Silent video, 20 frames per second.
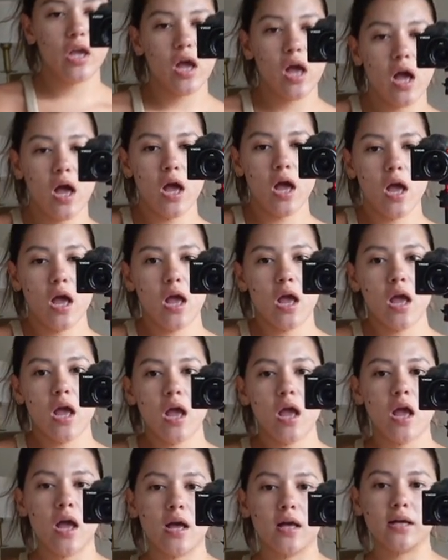
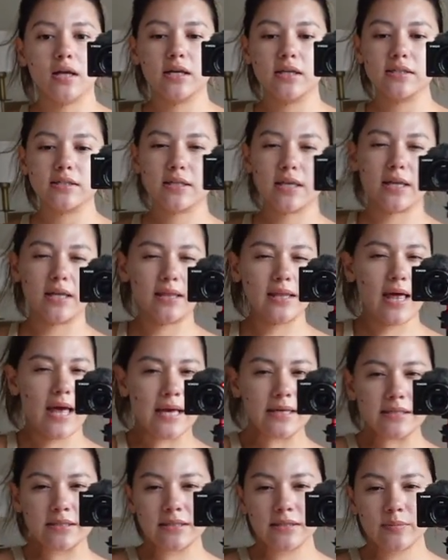It's gonna
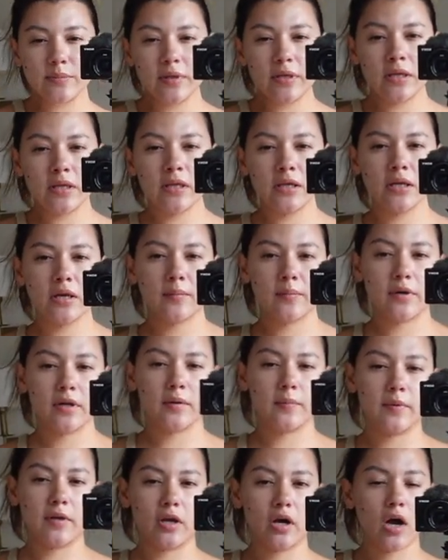last me. I'm gonna
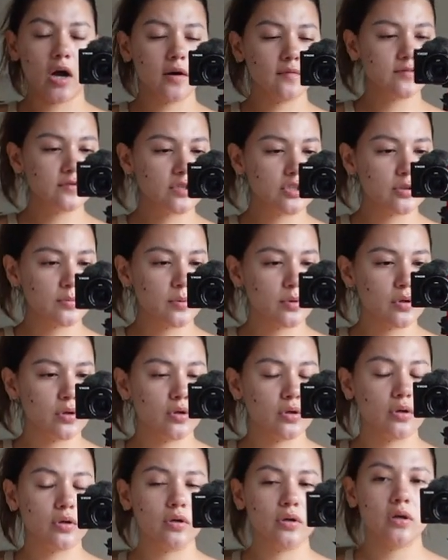be
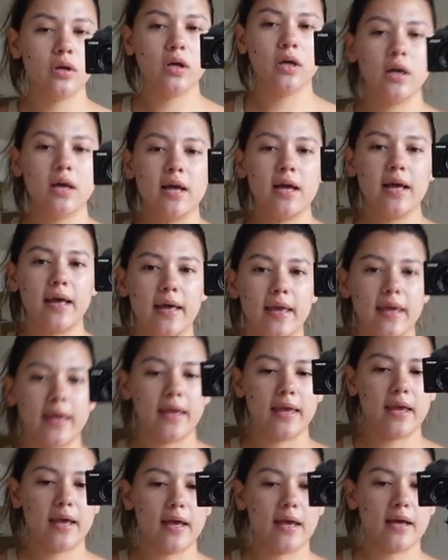comfortable
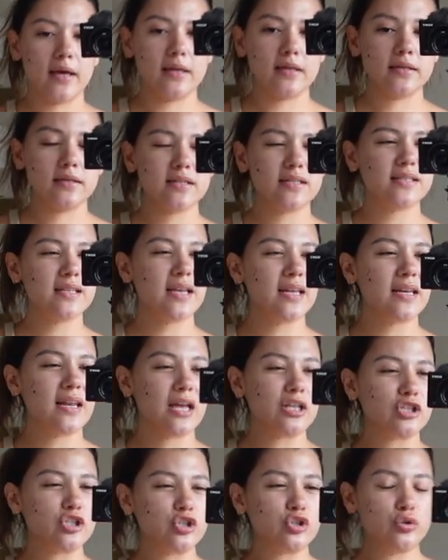and it's like
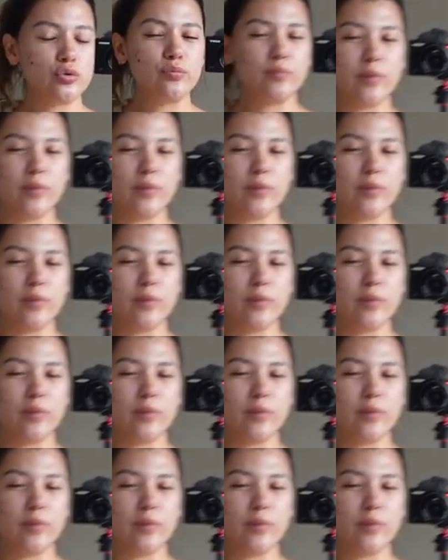not too